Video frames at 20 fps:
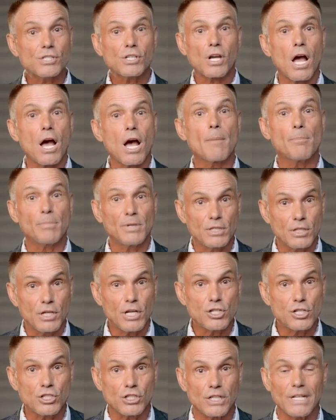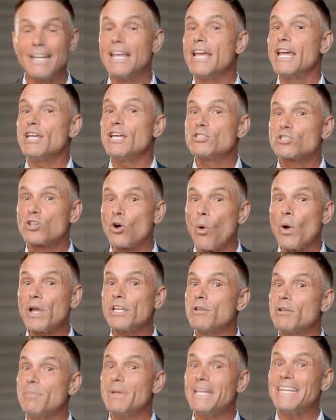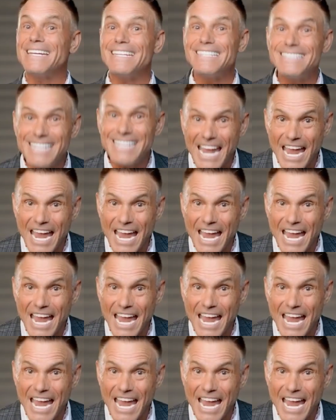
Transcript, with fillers: which are like some of the top minds in the space,